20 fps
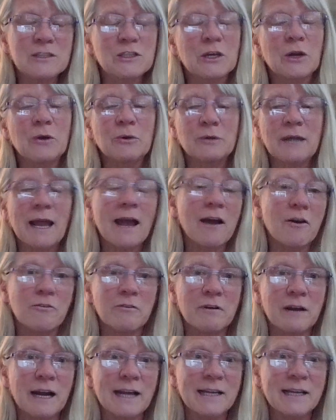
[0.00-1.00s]
So
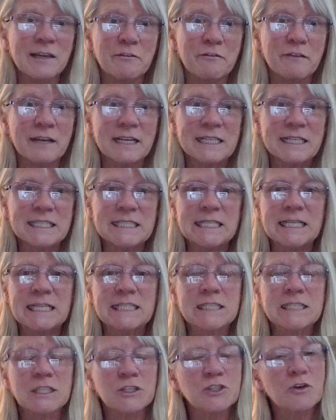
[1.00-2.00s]
now I can fix
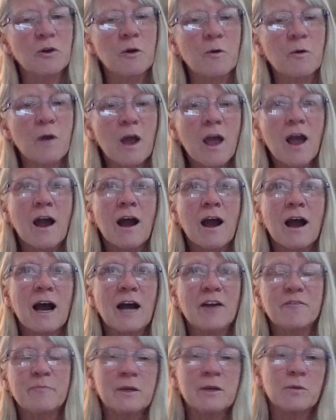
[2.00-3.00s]
things. And so
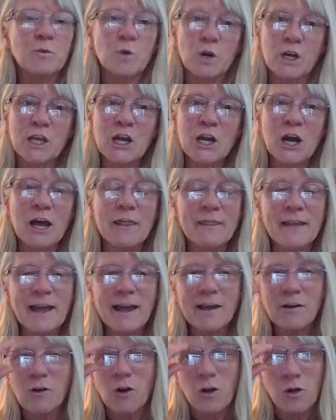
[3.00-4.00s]
I've been working on
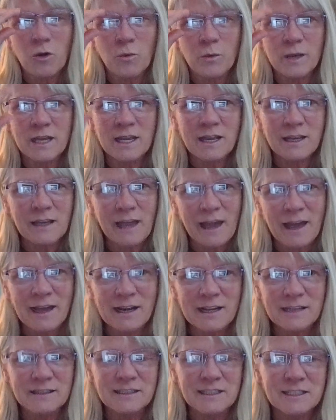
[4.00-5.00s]
that all week,
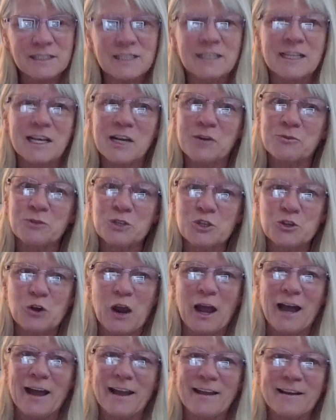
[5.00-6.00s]
adding this, and then it would
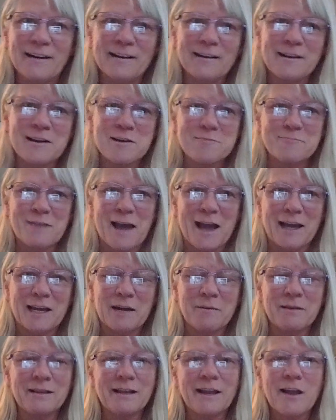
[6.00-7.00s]
dry and I'd come back
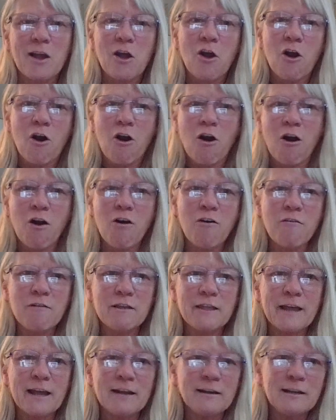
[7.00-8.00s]
and I'd be like, oh,
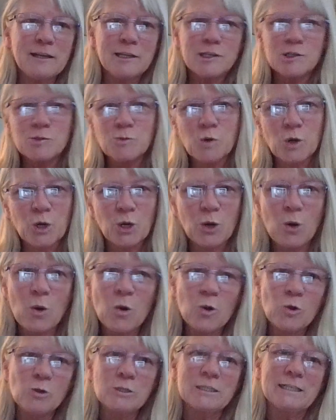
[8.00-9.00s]
well, that needs more
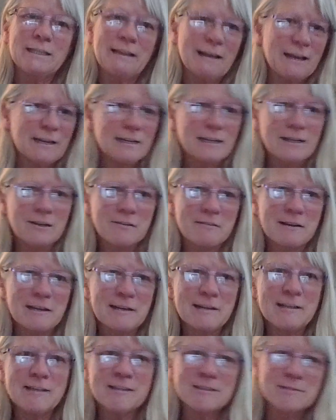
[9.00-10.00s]
gold and that
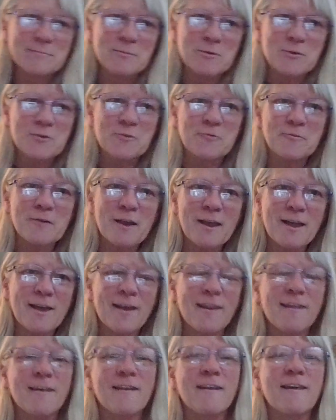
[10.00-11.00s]
area needs more
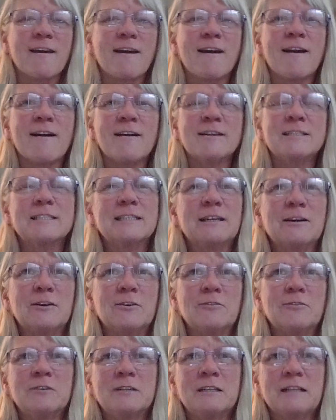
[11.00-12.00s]
red. And
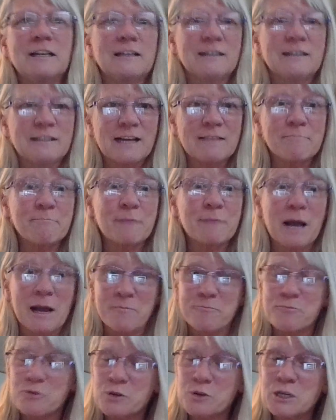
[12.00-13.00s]
so
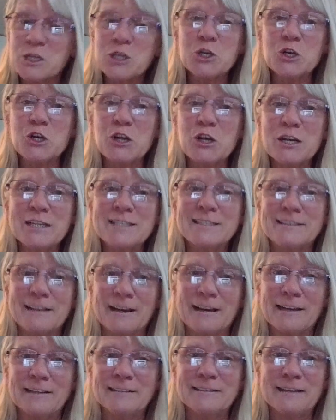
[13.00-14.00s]
I'm pretty sure it's
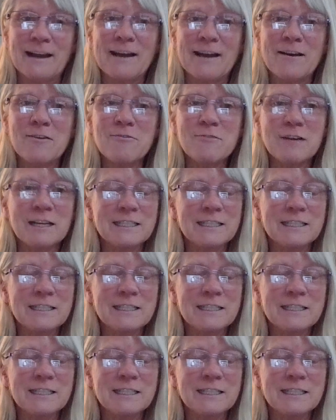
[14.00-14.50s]
done now.